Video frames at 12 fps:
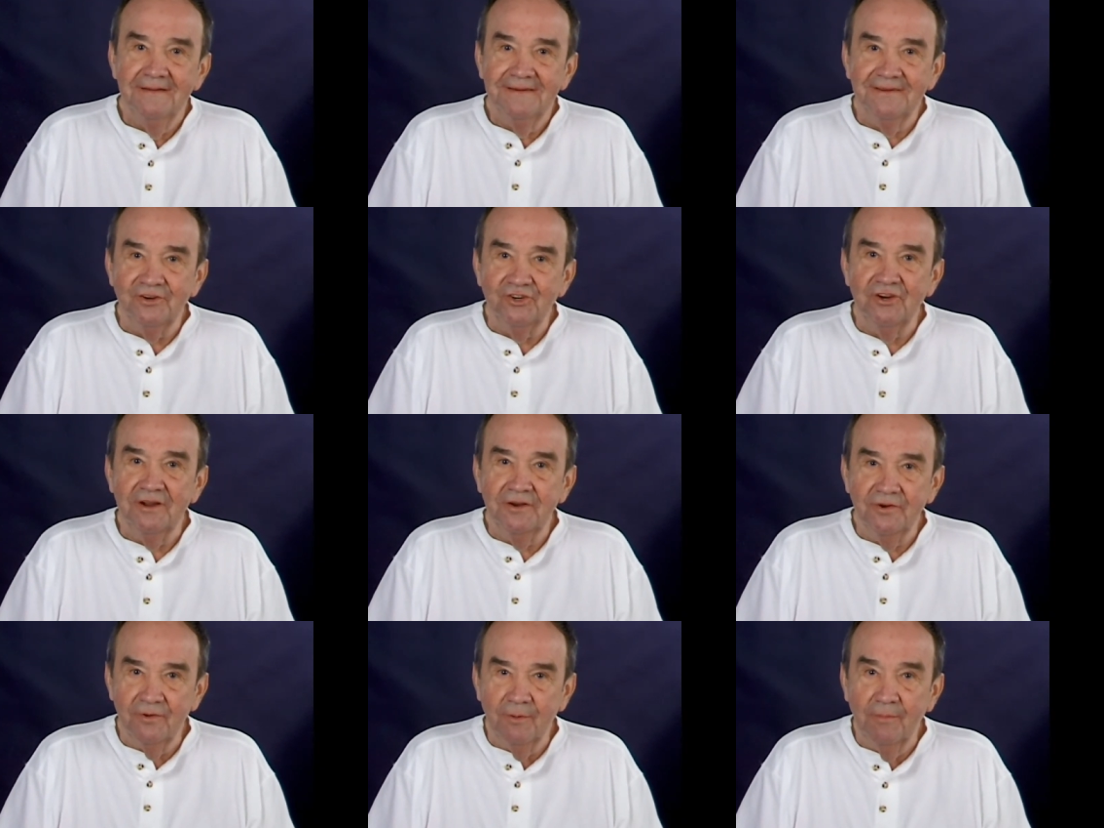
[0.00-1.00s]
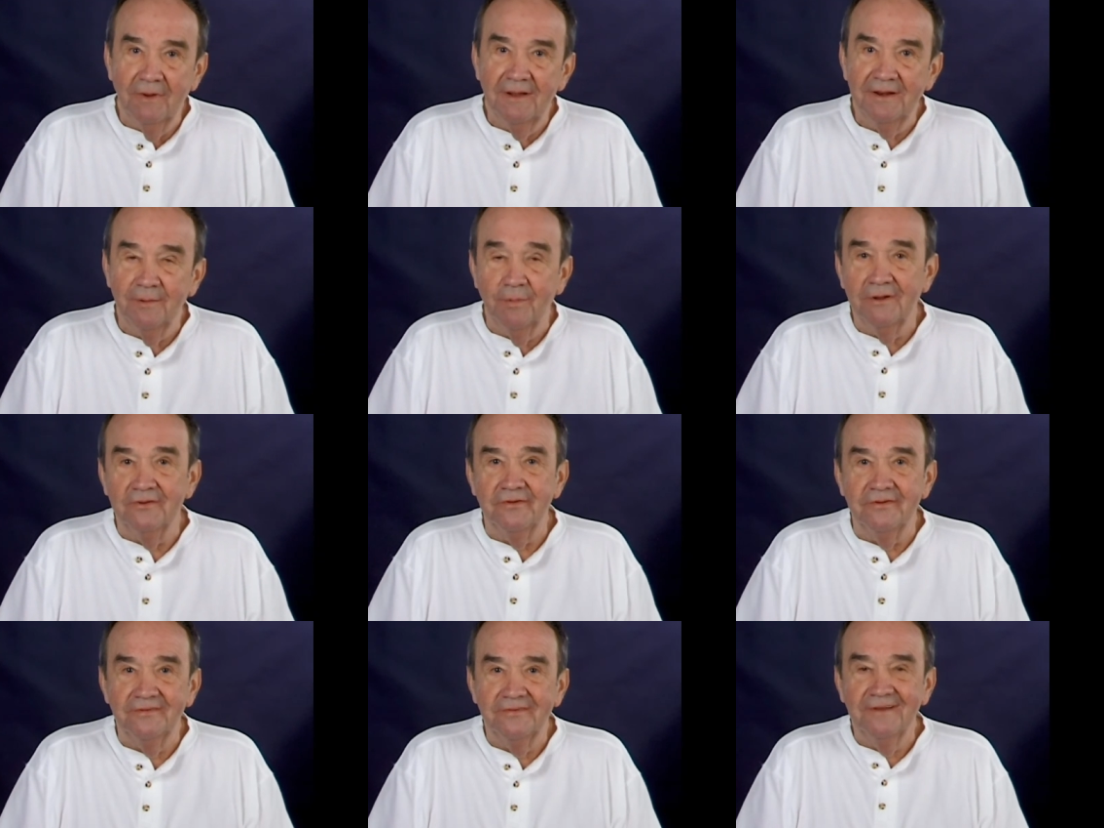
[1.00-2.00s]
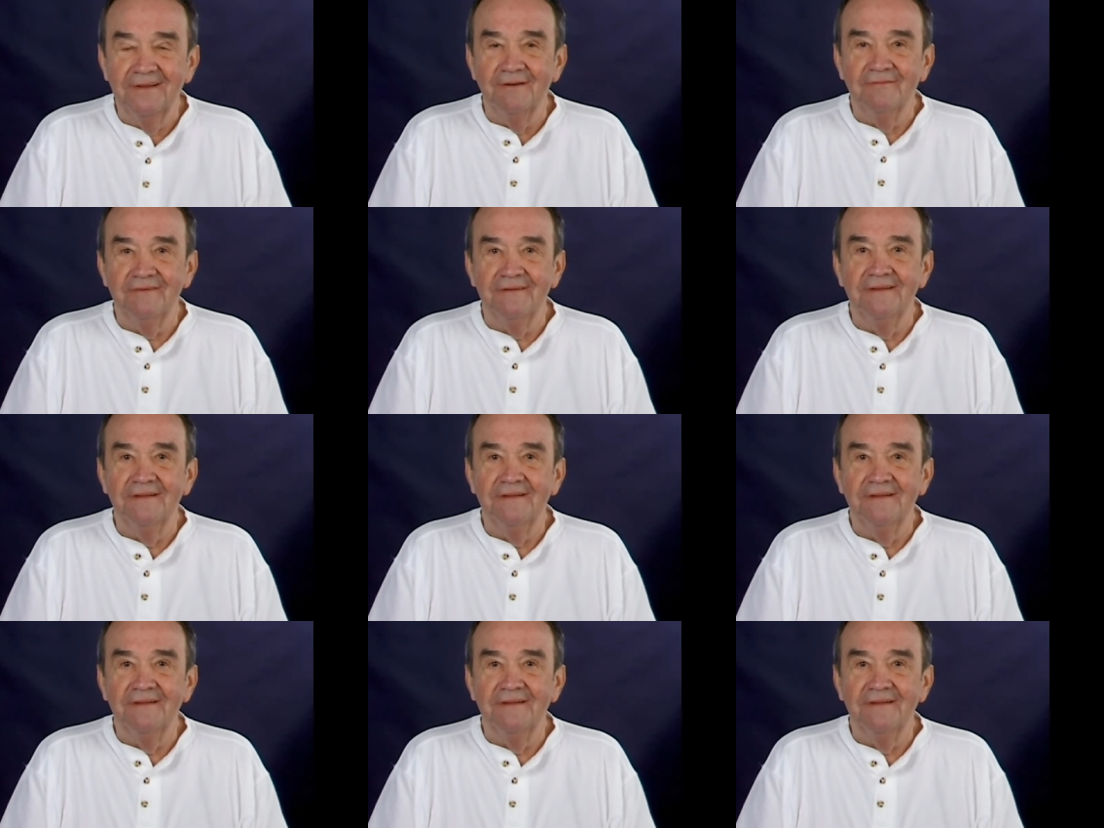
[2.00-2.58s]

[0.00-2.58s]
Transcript: to change your mind about yourself. And